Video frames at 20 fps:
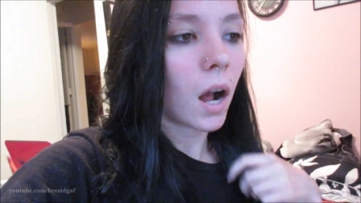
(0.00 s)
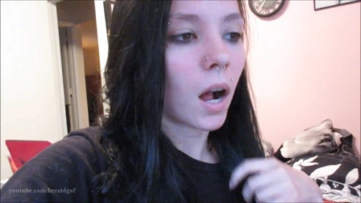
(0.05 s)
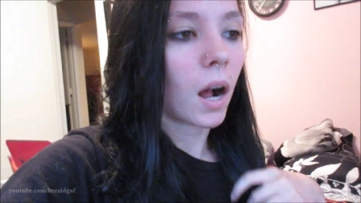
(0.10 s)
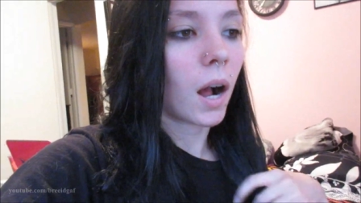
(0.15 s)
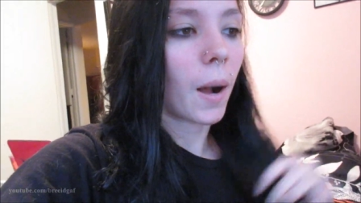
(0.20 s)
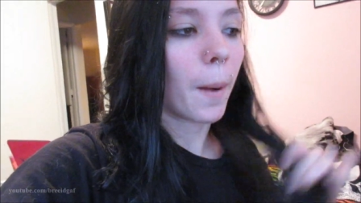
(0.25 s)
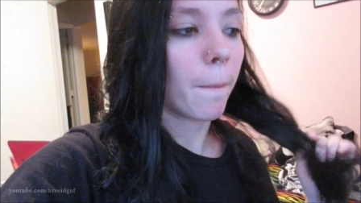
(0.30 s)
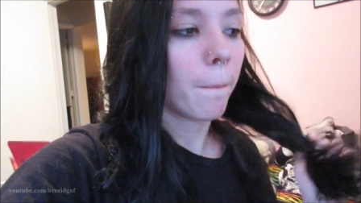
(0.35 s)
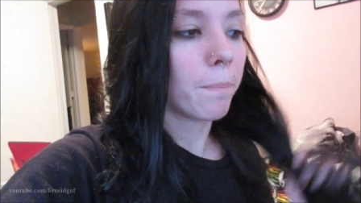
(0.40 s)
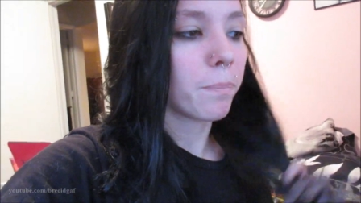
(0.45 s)

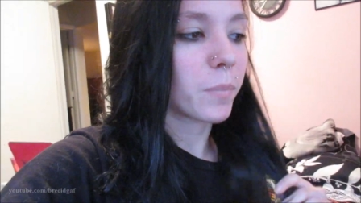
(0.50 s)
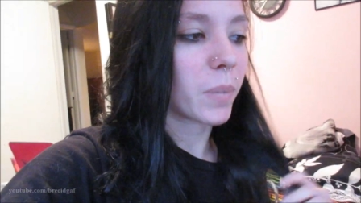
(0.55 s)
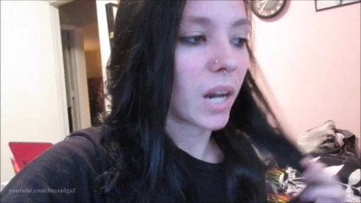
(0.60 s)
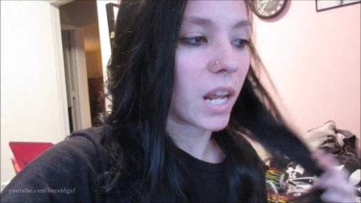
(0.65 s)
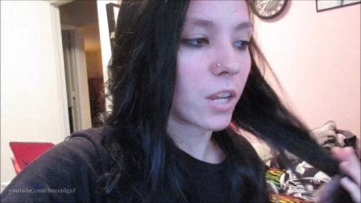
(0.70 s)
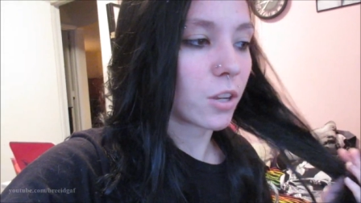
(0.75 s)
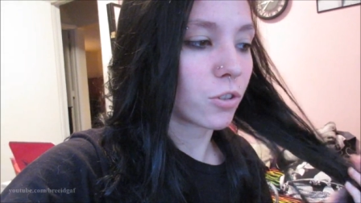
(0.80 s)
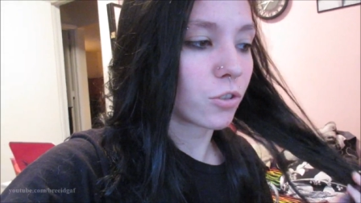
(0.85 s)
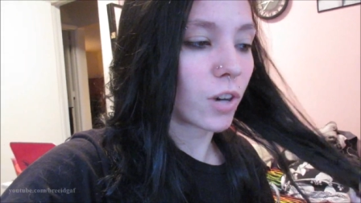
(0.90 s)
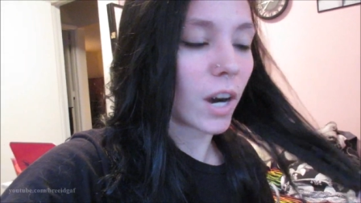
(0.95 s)
Um, but
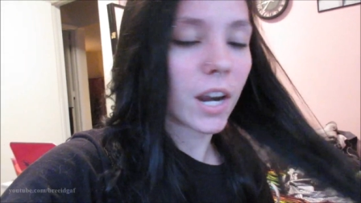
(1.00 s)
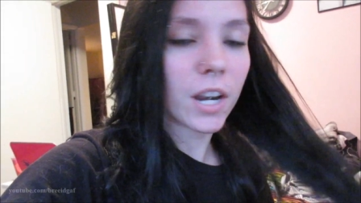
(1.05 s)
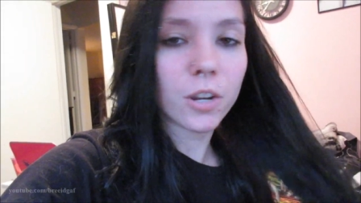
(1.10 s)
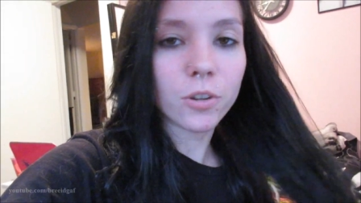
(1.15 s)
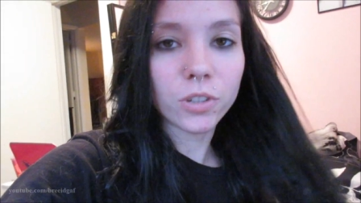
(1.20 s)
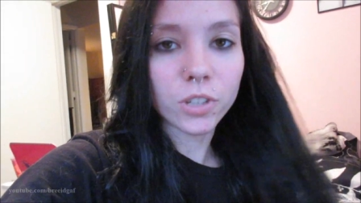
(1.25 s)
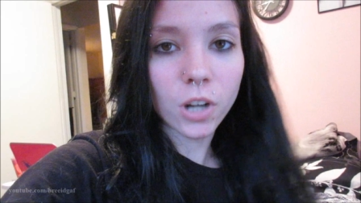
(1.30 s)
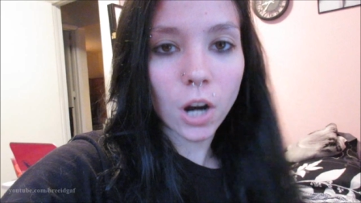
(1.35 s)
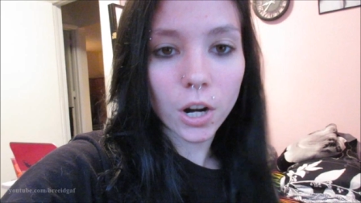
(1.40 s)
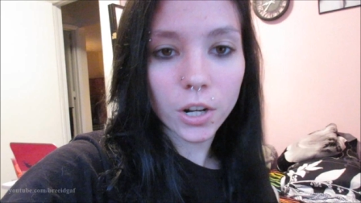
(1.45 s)
I tried to
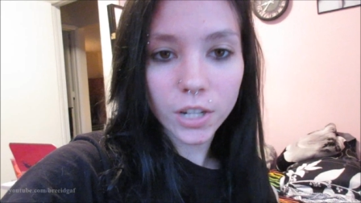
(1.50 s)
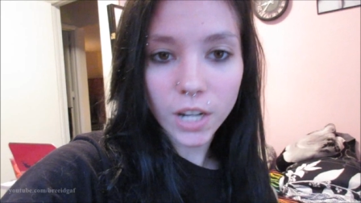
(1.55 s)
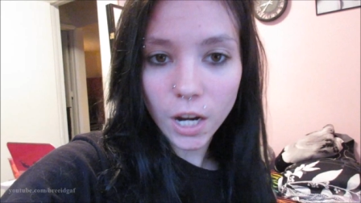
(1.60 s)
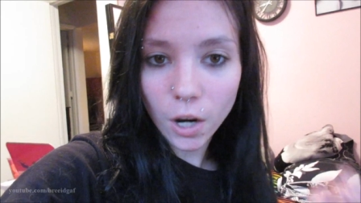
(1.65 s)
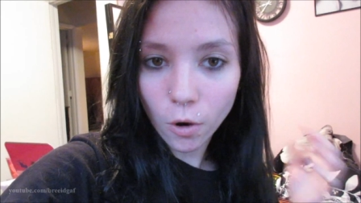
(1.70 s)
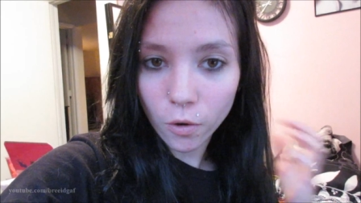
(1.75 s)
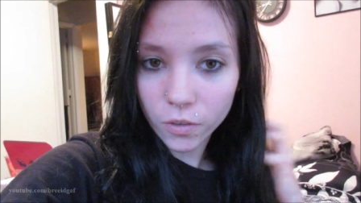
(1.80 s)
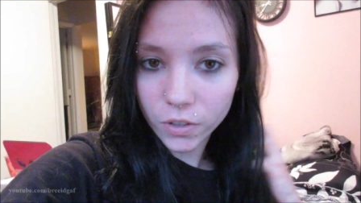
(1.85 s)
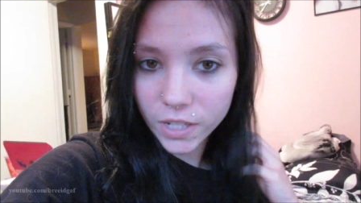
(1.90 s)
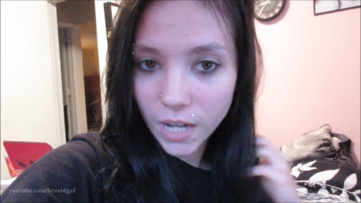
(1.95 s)
use
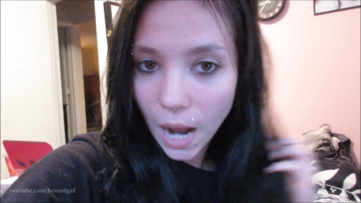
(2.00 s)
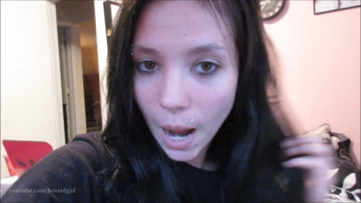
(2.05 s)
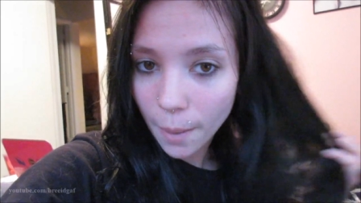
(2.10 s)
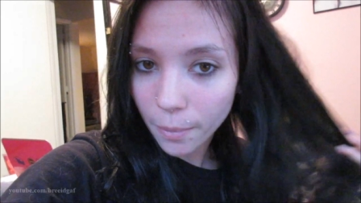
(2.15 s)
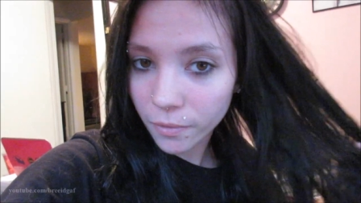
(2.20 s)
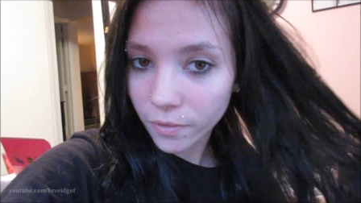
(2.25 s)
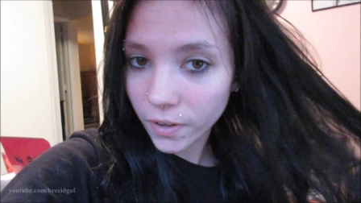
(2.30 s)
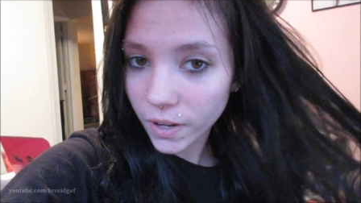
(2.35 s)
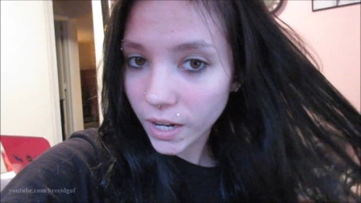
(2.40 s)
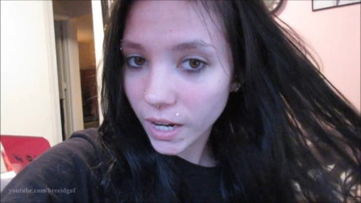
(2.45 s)
Garnier over
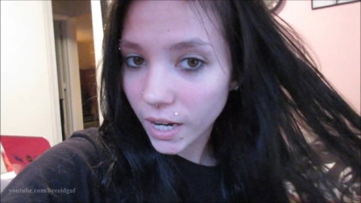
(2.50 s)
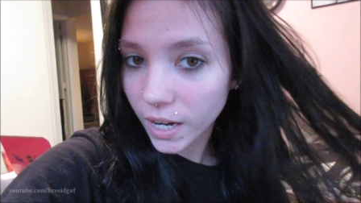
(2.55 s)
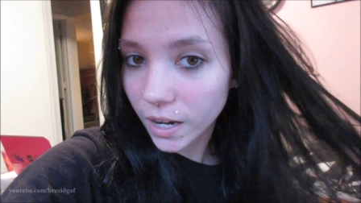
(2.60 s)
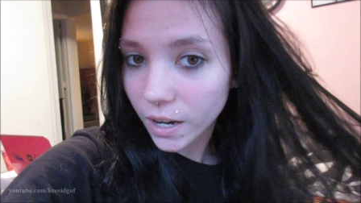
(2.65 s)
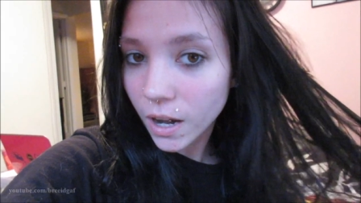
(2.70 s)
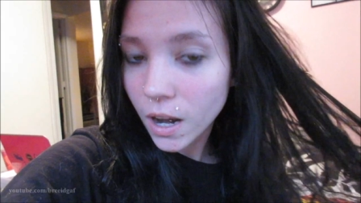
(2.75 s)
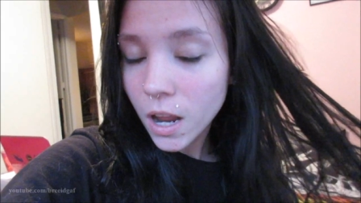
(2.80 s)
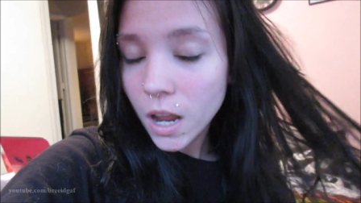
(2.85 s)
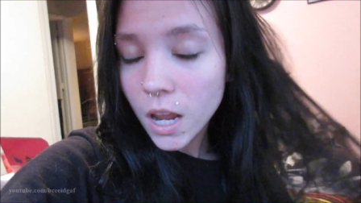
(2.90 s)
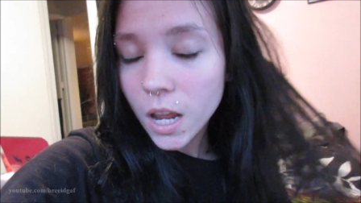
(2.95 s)
top of it,
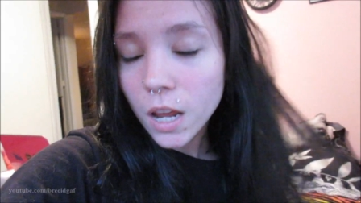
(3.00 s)
and